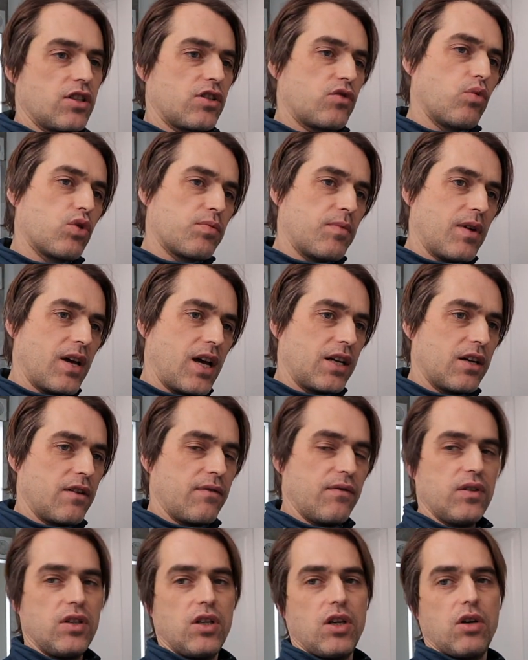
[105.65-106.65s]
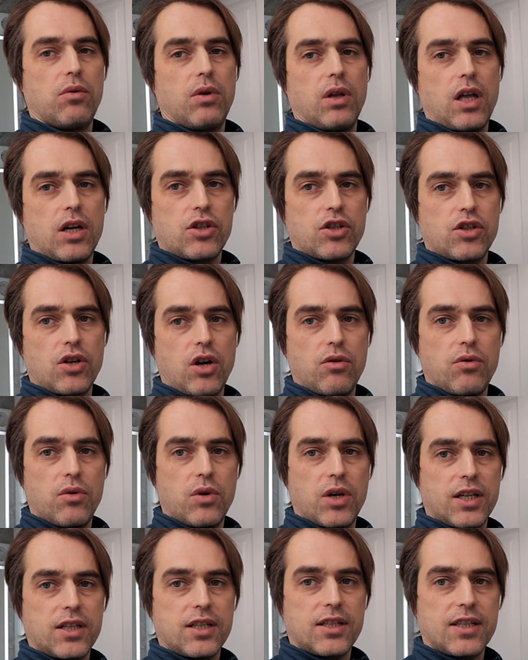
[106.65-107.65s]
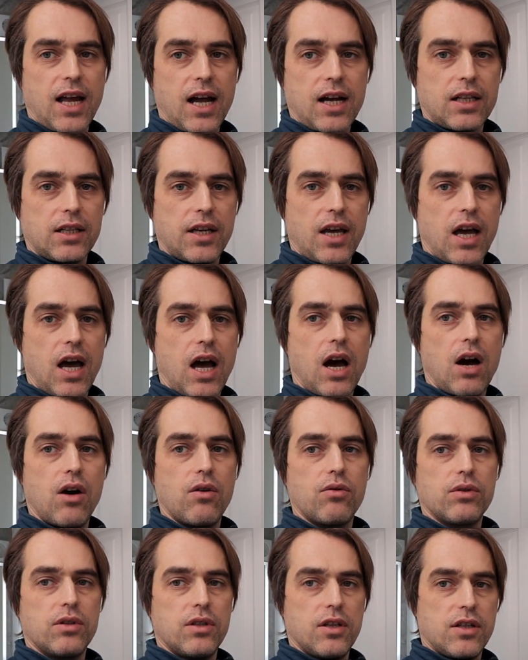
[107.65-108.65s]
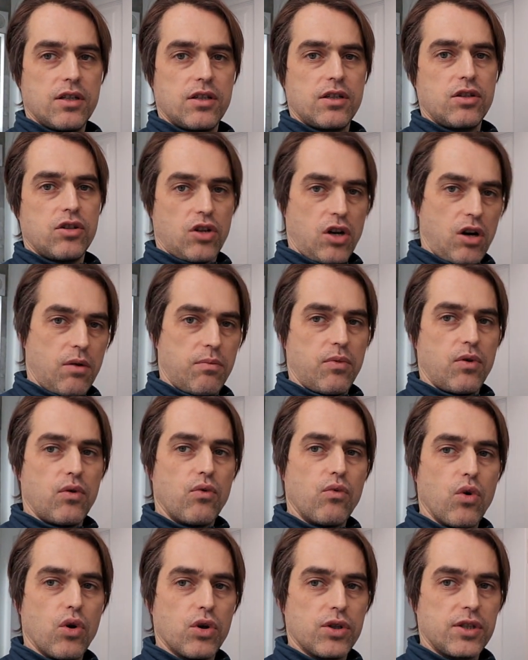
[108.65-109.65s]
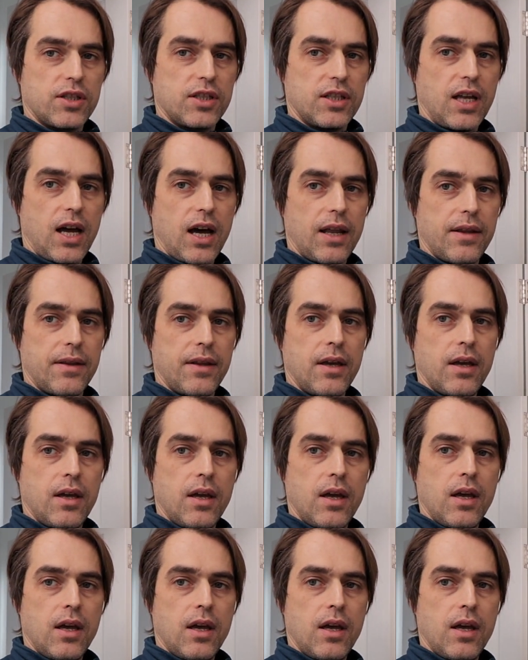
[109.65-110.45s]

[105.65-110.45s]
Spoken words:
just watch my other video where I show you exactly how this job was done.